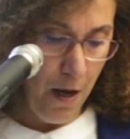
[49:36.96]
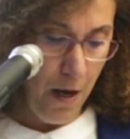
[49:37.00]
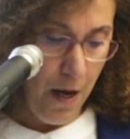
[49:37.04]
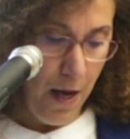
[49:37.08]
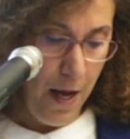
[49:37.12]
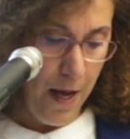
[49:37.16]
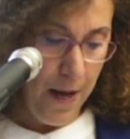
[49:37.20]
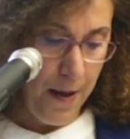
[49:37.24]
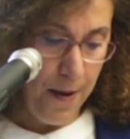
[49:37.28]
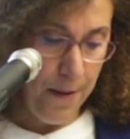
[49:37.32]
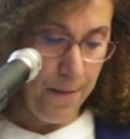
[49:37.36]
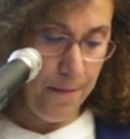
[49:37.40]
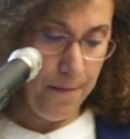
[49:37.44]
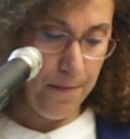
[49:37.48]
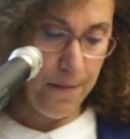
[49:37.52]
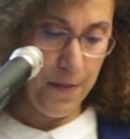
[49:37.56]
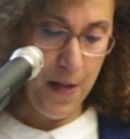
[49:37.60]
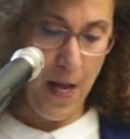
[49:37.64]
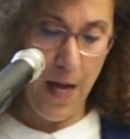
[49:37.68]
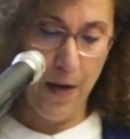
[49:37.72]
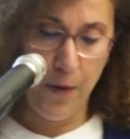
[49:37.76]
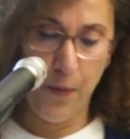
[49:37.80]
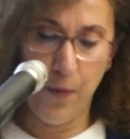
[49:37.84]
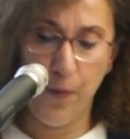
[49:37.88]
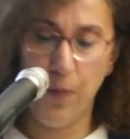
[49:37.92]
Uh,
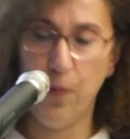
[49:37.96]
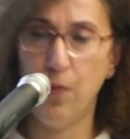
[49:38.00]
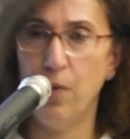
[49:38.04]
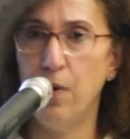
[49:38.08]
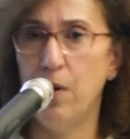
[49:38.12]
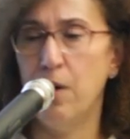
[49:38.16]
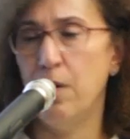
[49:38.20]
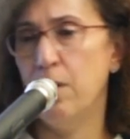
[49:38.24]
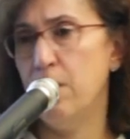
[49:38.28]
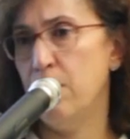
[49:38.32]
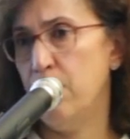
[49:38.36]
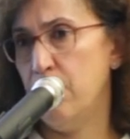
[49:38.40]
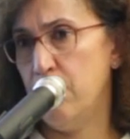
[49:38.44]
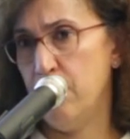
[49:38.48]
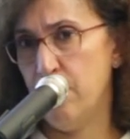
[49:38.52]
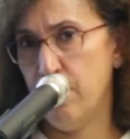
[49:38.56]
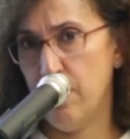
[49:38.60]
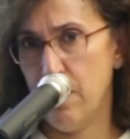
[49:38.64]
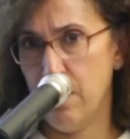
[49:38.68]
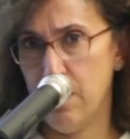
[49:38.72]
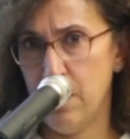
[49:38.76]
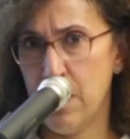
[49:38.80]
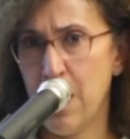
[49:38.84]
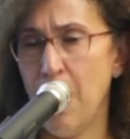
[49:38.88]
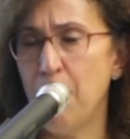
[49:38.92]
now,
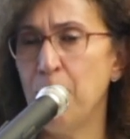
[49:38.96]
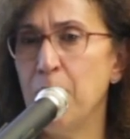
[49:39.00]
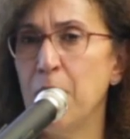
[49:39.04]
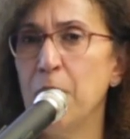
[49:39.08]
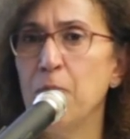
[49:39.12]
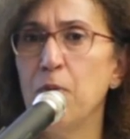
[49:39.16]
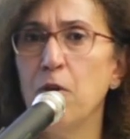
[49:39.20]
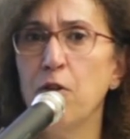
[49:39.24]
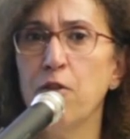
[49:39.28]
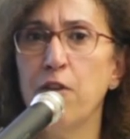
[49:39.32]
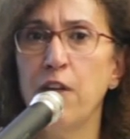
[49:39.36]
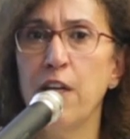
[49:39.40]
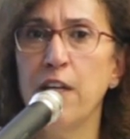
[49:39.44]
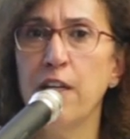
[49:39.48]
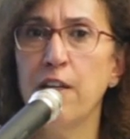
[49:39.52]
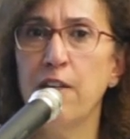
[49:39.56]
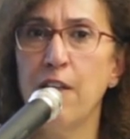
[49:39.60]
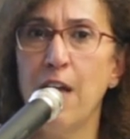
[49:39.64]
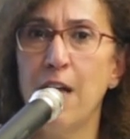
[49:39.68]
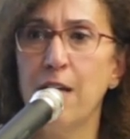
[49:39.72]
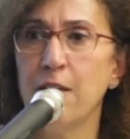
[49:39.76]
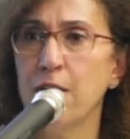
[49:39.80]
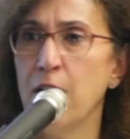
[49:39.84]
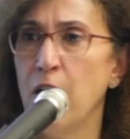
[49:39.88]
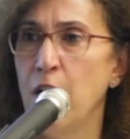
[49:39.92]
some people think
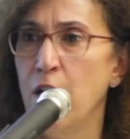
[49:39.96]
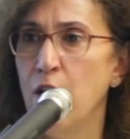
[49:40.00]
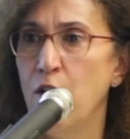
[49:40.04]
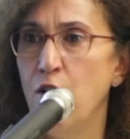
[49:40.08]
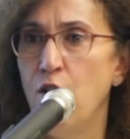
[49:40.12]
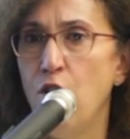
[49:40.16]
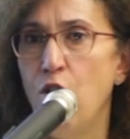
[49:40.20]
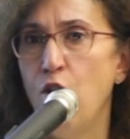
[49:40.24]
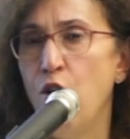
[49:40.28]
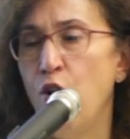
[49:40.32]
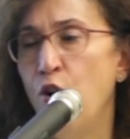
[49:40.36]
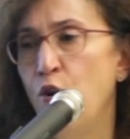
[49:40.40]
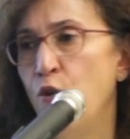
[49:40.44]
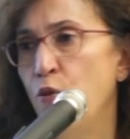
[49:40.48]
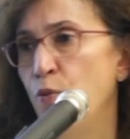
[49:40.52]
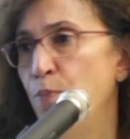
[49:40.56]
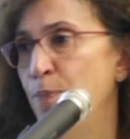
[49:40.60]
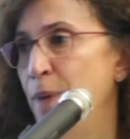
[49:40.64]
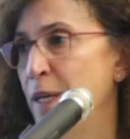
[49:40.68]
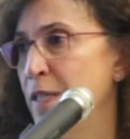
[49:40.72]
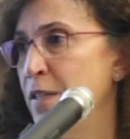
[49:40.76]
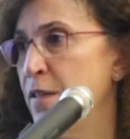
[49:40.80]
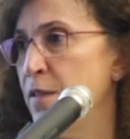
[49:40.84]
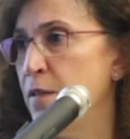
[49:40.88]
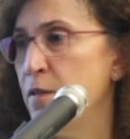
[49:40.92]
that, oh,
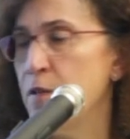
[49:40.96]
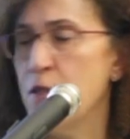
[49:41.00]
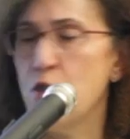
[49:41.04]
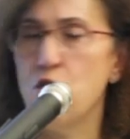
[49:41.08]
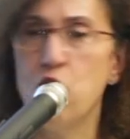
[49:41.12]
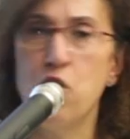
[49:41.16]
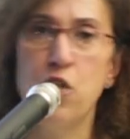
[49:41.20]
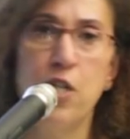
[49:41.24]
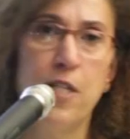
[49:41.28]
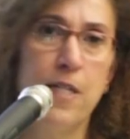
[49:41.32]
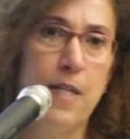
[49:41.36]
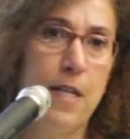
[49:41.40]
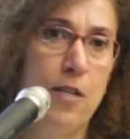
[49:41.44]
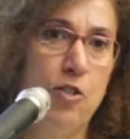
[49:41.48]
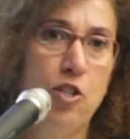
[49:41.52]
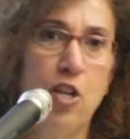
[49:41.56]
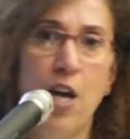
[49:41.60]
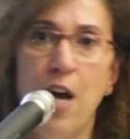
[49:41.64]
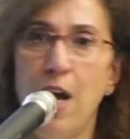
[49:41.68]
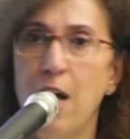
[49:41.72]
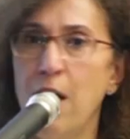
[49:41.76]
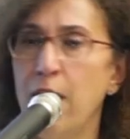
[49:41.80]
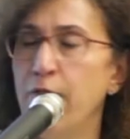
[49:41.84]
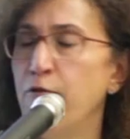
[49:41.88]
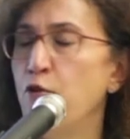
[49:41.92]
but Sunnis and
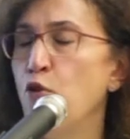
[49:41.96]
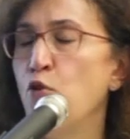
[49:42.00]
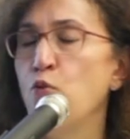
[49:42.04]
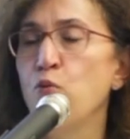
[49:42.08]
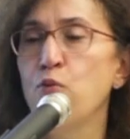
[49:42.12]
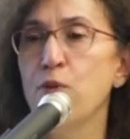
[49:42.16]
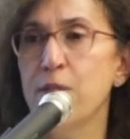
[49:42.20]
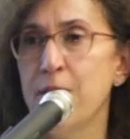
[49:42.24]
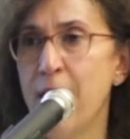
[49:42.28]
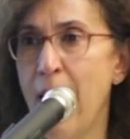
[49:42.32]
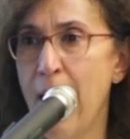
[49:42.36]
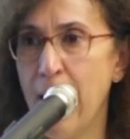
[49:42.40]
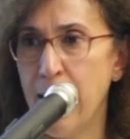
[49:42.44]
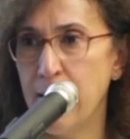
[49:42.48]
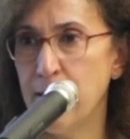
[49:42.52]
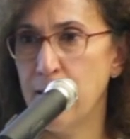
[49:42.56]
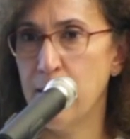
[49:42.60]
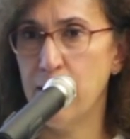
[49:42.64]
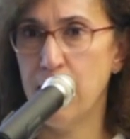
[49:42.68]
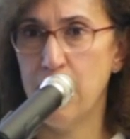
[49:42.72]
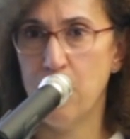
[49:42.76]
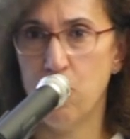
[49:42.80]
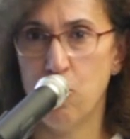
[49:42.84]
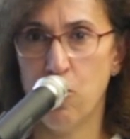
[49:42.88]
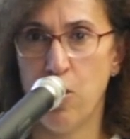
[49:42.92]
Shia have always
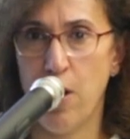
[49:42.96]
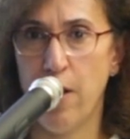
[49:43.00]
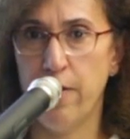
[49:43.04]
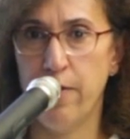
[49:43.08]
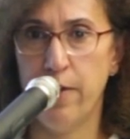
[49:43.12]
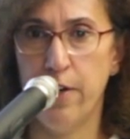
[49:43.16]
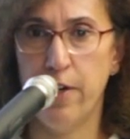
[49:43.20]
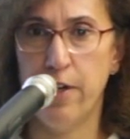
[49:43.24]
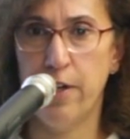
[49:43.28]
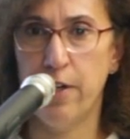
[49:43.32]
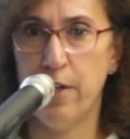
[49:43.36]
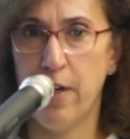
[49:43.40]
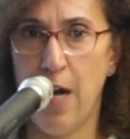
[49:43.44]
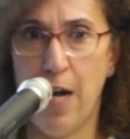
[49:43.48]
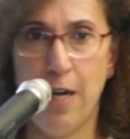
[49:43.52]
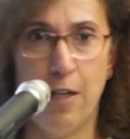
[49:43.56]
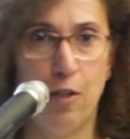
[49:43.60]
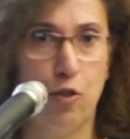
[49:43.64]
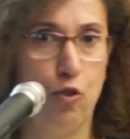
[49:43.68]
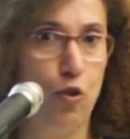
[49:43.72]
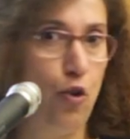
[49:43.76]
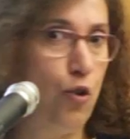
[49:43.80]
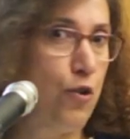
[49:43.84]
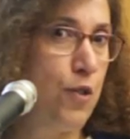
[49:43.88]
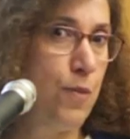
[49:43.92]
hated each other and
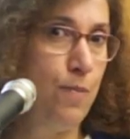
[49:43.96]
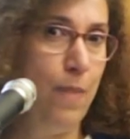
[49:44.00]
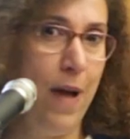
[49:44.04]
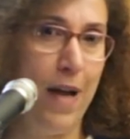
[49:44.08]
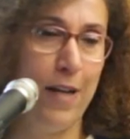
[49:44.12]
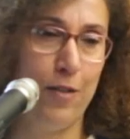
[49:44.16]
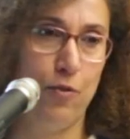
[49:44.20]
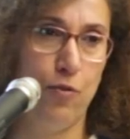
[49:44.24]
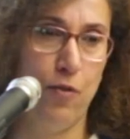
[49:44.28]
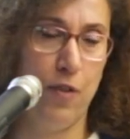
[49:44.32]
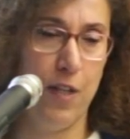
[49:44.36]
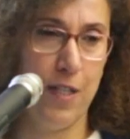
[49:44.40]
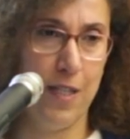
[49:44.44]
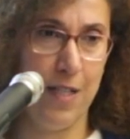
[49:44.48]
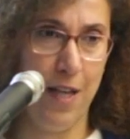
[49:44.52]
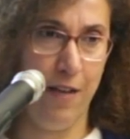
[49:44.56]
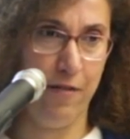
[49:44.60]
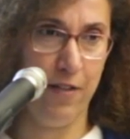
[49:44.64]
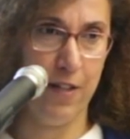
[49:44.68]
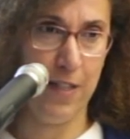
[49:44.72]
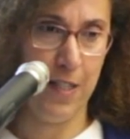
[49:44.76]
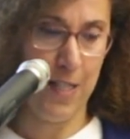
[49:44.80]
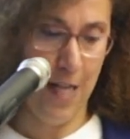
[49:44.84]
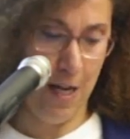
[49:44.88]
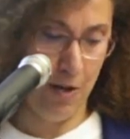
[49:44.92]
it goes back to the
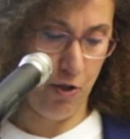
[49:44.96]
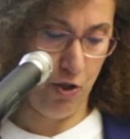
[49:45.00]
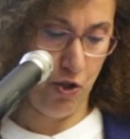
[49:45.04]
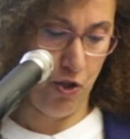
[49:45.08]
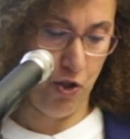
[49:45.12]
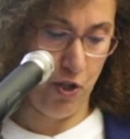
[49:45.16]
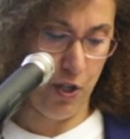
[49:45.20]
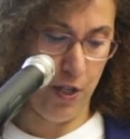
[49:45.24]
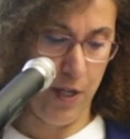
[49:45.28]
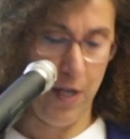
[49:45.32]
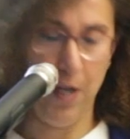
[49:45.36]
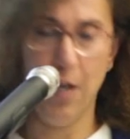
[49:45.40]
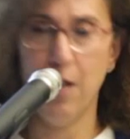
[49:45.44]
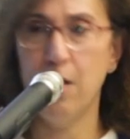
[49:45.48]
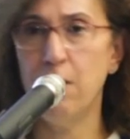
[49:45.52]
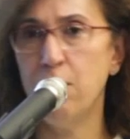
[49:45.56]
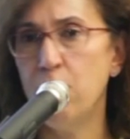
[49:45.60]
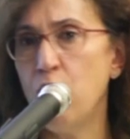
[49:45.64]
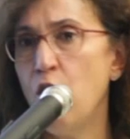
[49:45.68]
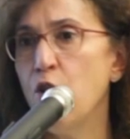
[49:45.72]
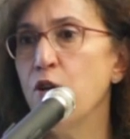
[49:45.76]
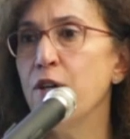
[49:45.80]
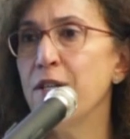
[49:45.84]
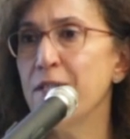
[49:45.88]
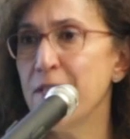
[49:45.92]
7th century.
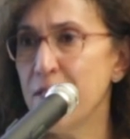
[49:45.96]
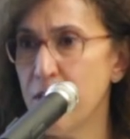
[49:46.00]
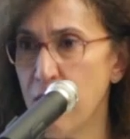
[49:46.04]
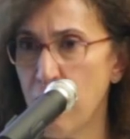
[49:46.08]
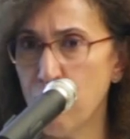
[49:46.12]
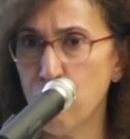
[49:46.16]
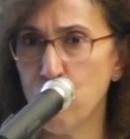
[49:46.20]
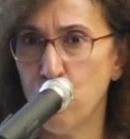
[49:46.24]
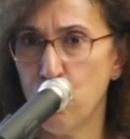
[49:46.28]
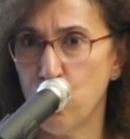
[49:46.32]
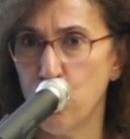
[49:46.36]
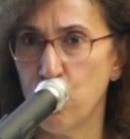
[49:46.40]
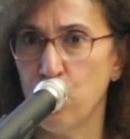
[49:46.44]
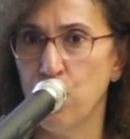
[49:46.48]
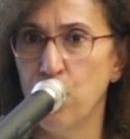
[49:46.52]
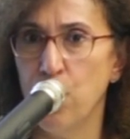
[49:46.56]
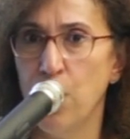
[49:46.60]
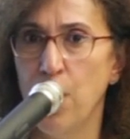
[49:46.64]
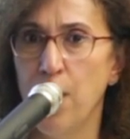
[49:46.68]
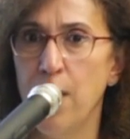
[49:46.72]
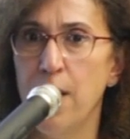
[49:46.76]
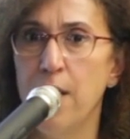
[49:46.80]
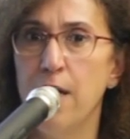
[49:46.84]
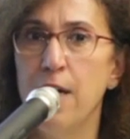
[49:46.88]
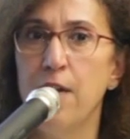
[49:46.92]
No, it's not true.
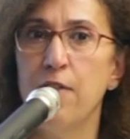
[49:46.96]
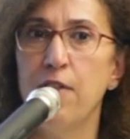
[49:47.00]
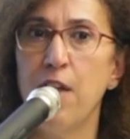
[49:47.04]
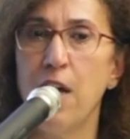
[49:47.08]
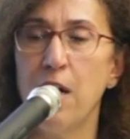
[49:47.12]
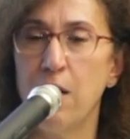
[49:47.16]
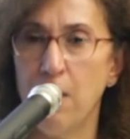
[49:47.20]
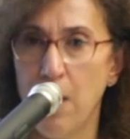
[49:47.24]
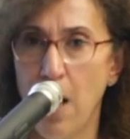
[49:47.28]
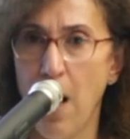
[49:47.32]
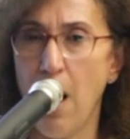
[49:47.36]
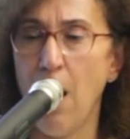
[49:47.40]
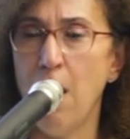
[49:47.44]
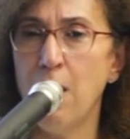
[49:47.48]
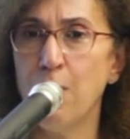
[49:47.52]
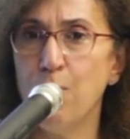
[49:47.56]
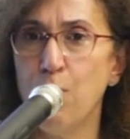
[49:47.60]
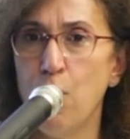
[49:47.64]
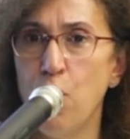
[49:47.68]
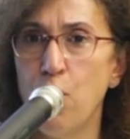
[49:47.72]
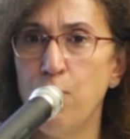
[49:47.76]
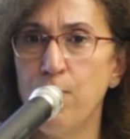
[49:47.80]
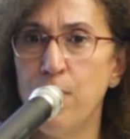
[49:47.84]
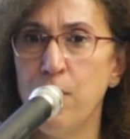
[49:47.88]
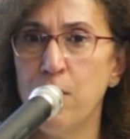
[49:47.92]
There are
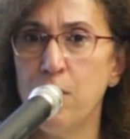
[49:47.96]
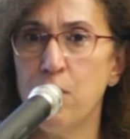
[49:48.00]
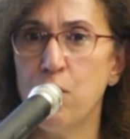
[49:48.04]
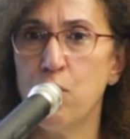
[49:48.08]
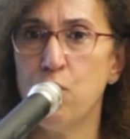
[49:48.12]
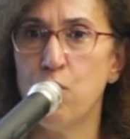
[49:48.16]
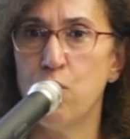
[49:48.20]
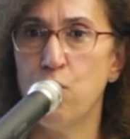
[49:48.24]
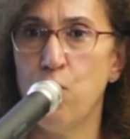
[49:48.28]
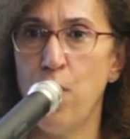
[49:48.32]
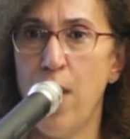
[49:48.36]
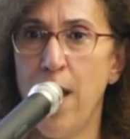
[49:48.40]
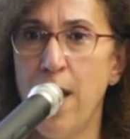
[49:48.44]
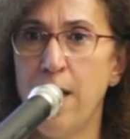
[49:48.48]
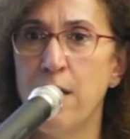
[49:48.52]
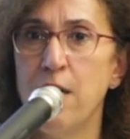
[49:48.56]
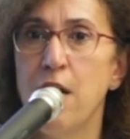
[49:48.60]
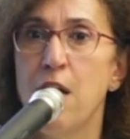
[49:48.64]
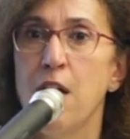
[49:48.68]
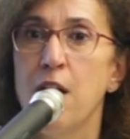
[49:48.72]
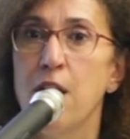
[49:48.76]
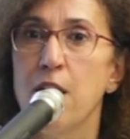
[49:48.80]
moments when